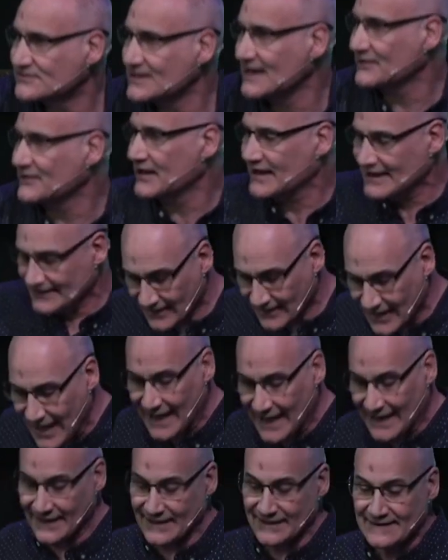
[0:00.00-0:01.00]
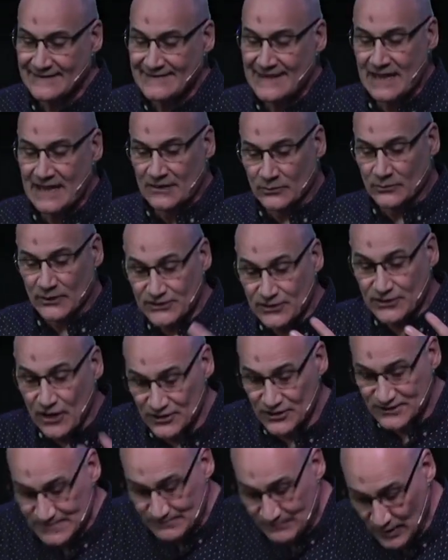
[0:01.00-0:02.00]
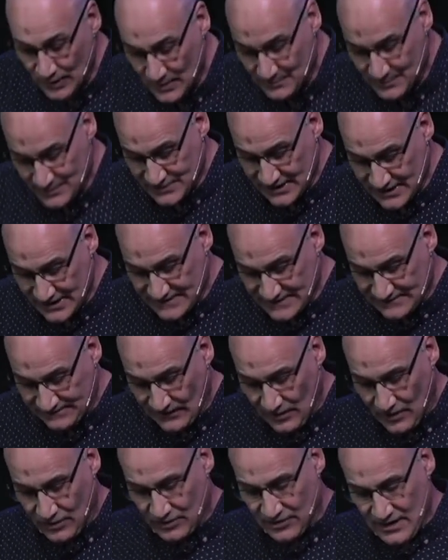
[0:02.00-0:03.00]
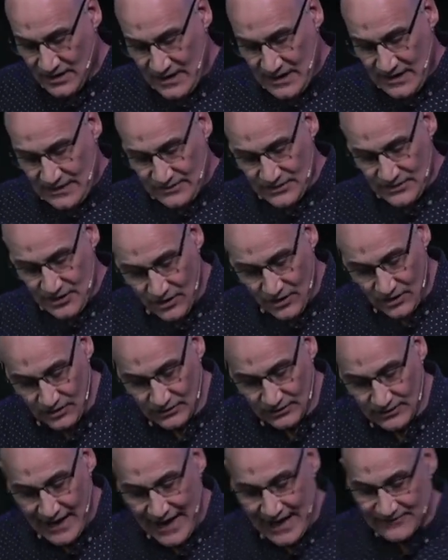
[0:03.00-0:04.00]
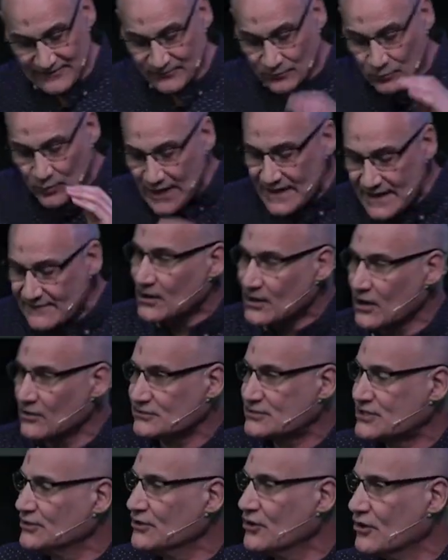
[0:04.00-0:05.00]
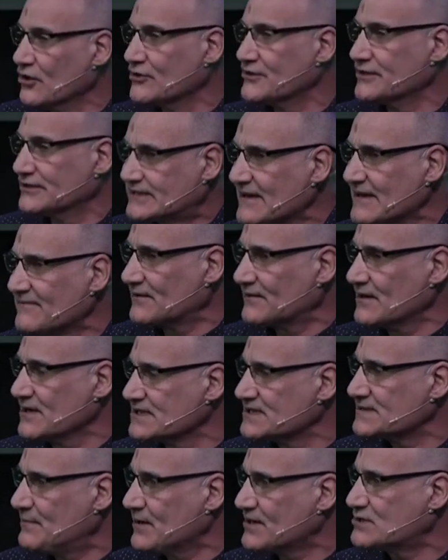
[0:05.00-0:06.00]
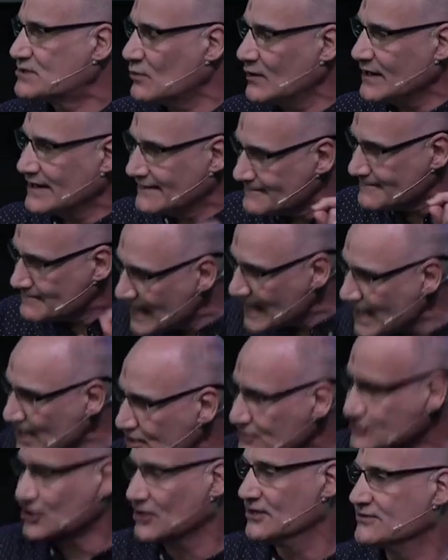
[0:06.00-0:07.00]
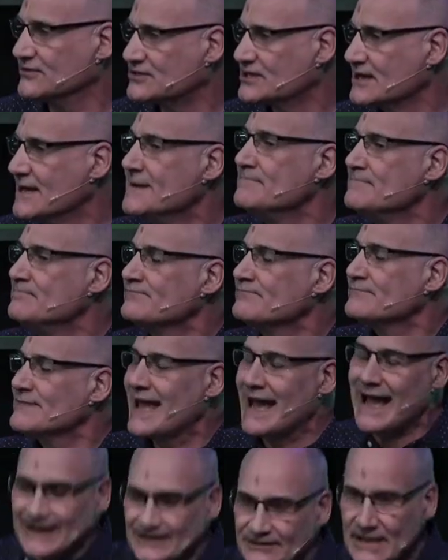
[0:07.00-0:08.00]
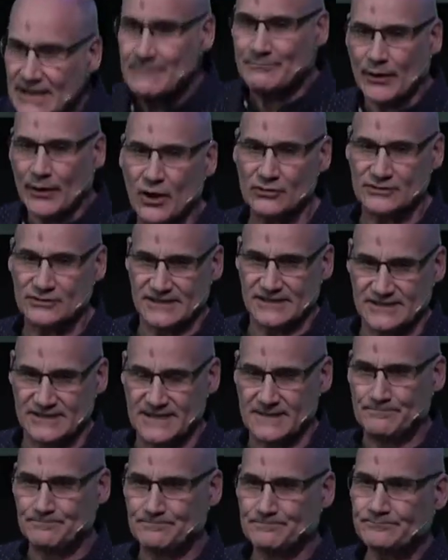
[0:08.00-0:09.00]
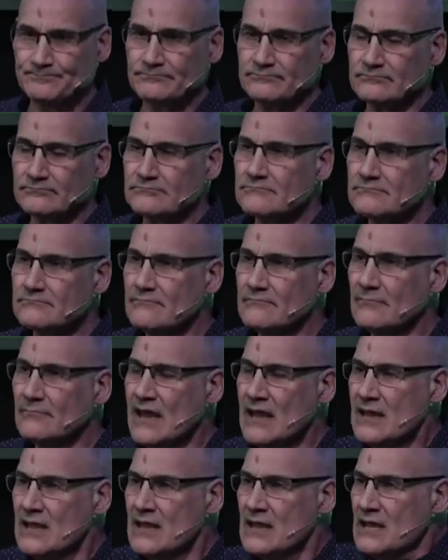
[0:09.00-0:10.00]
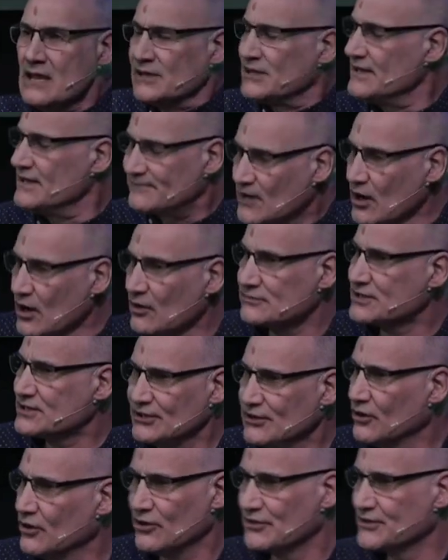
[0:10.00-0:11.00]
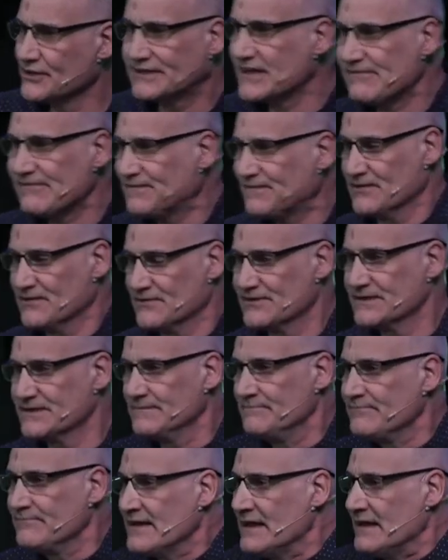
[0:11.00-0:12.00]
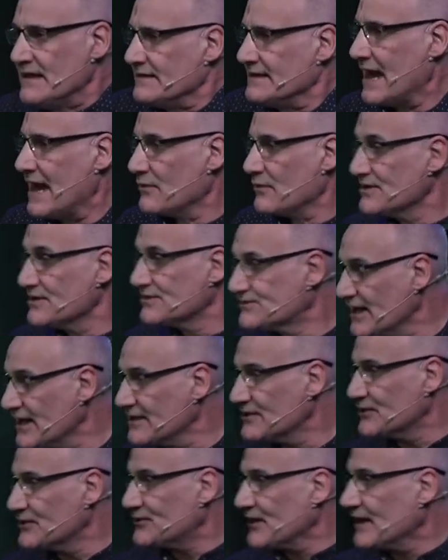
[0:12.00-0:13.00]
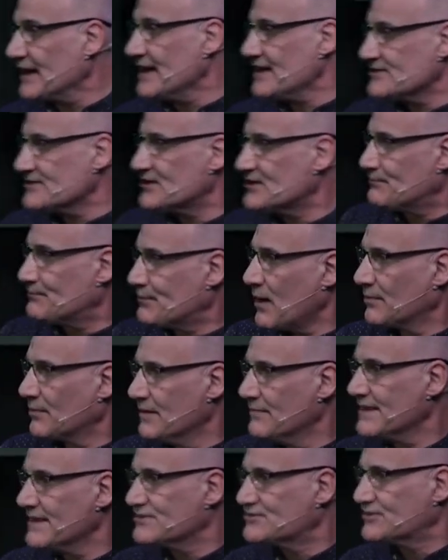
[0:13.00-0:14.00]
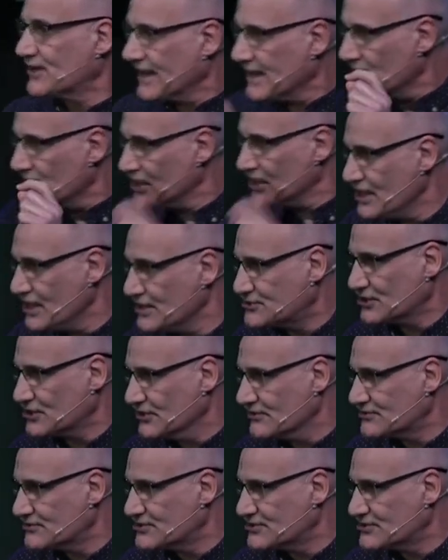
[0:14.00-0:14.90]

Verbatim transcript: they in line with God's purposes for your life? We have got to know the difference between urgent and important. You've got to know the difference. Now, you see, the thing is, the problem is the urgent